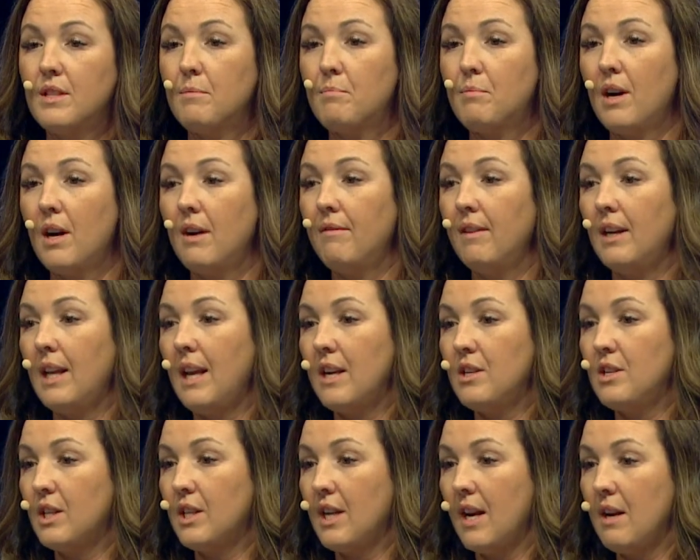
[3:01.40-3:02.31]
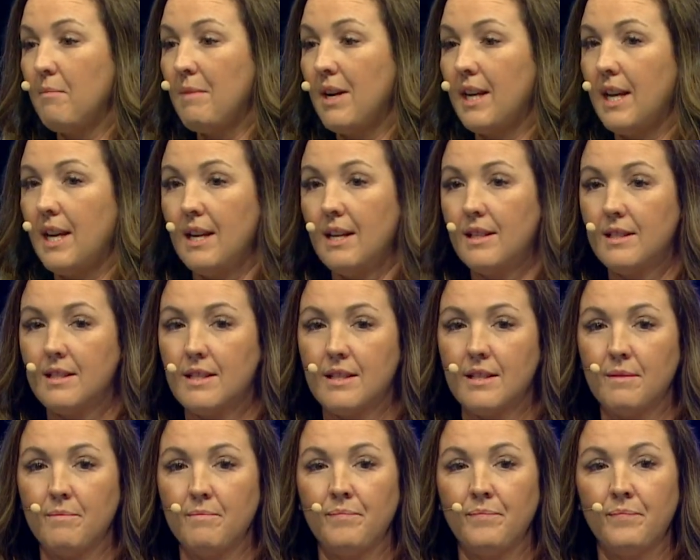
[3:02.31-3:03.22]
to privately educate my
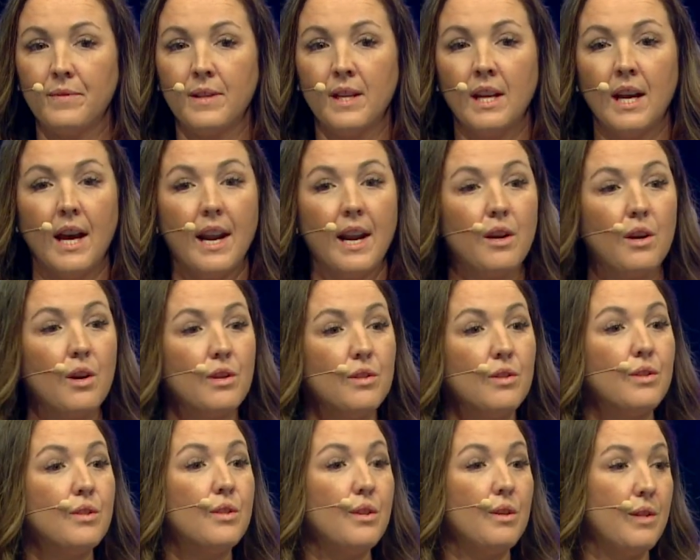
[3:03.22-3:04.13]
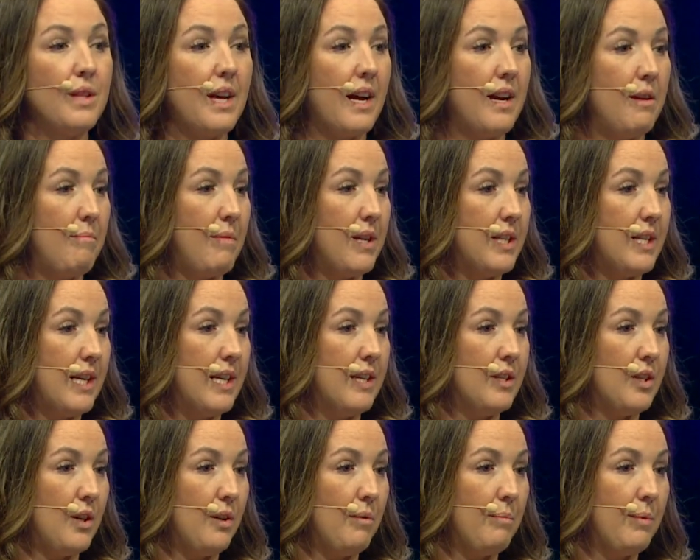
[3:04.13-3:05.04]
kids. And I couldn't do that in my day
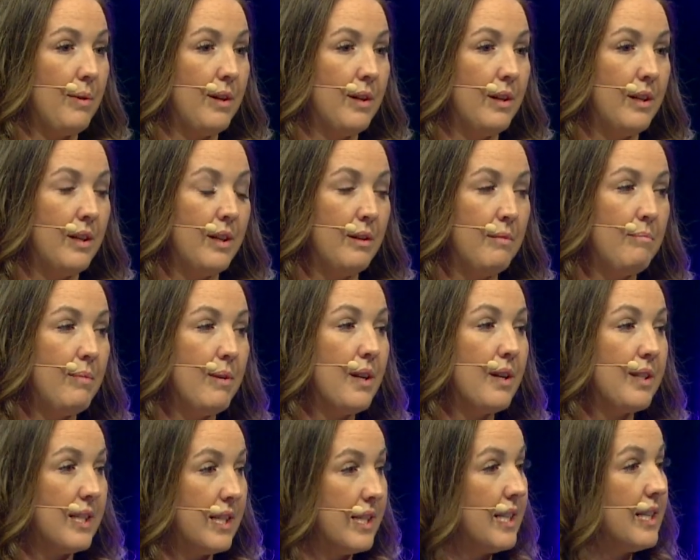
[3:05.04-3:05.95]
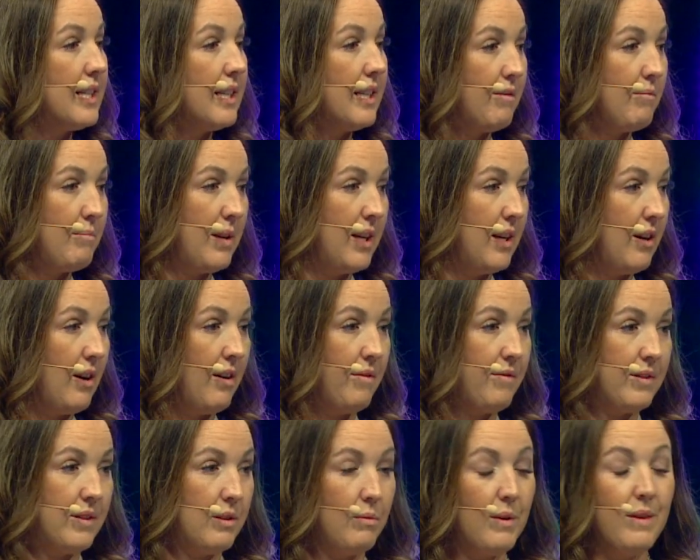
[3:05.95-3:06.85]
job because it didn't give me
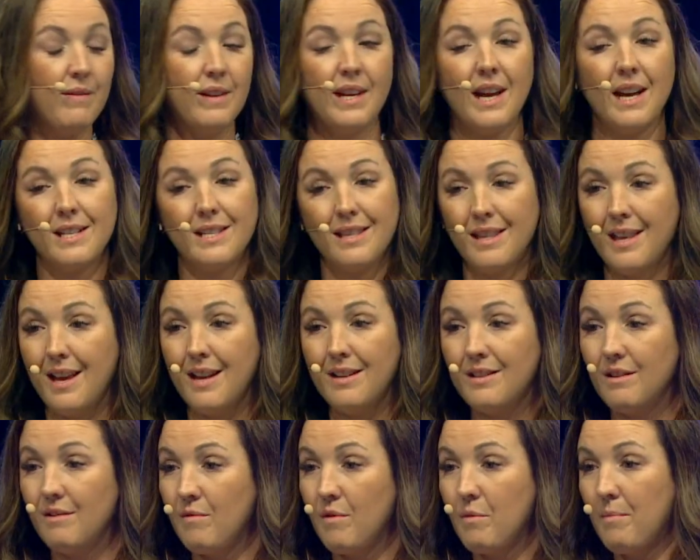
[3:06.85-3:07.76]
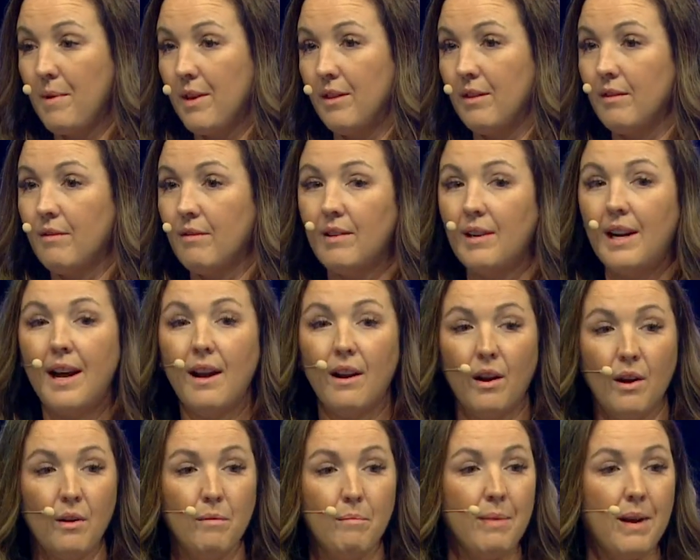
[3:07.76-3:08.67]
enough to even get to the end of the month, let
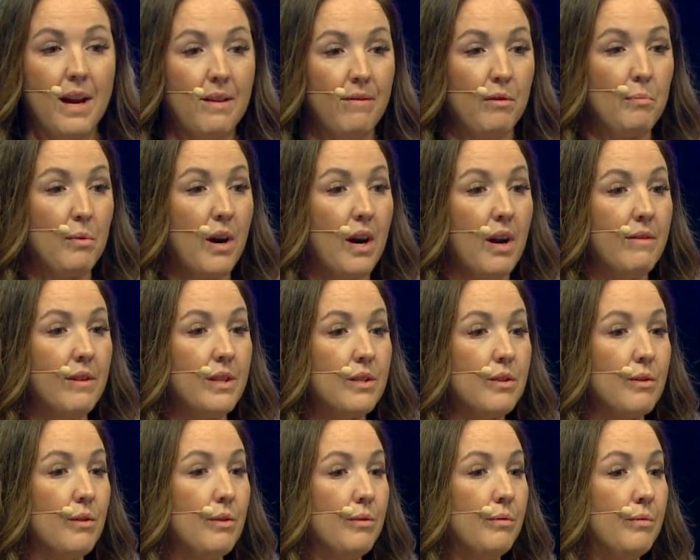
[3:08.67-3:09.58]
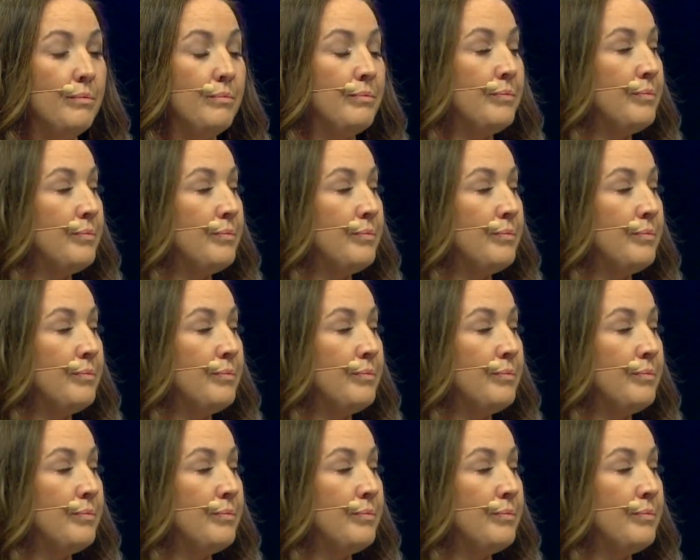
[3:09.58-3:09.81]
alone pay for private school.